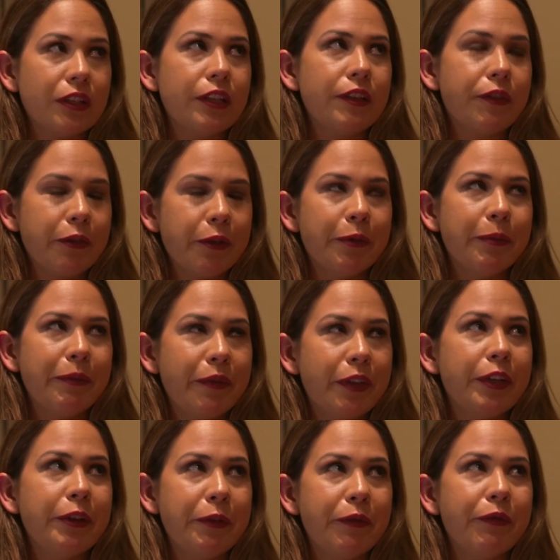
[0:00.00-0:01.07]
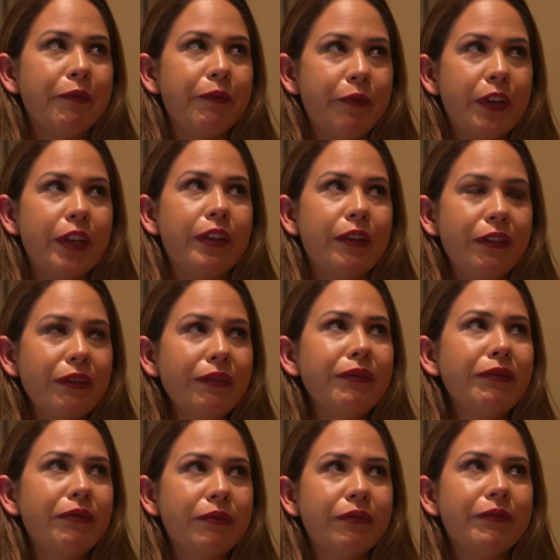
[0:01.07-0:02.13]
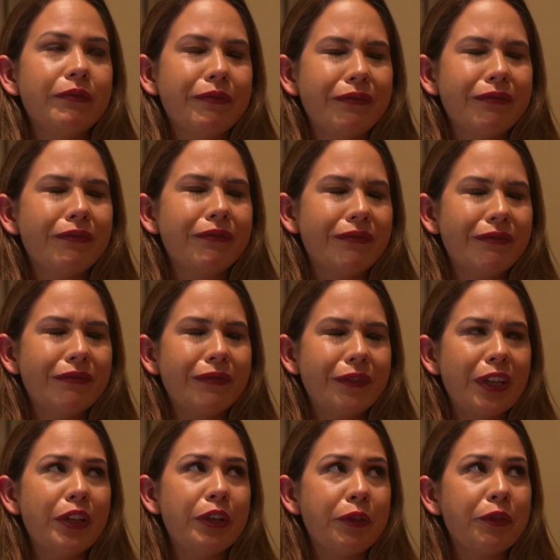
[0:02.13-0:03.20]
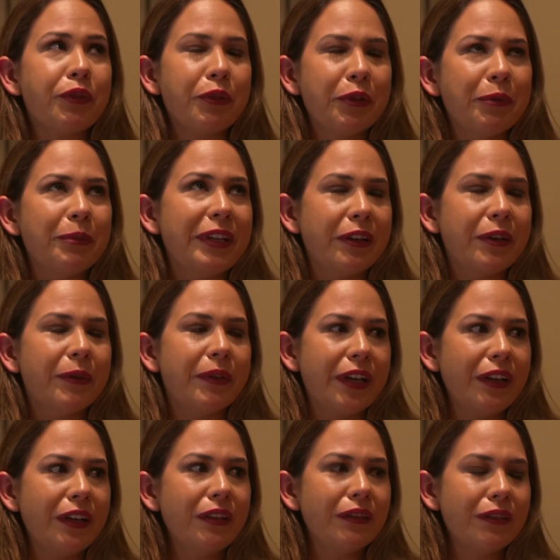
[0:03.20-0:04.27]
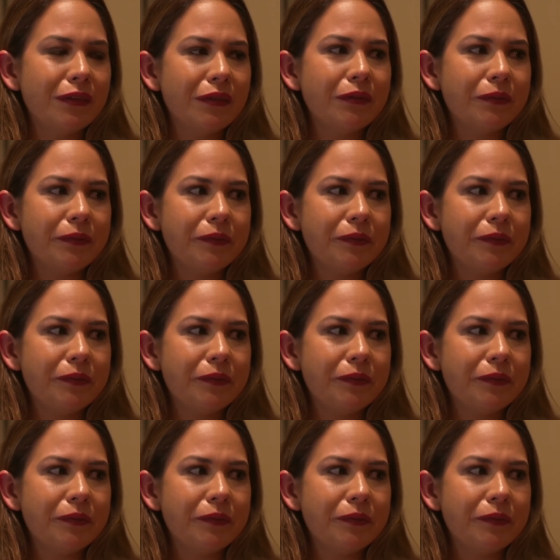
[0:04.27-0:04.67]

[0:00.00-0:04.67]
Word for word: We do not hear any of them from Ed in the teaser. Instead, he fires back.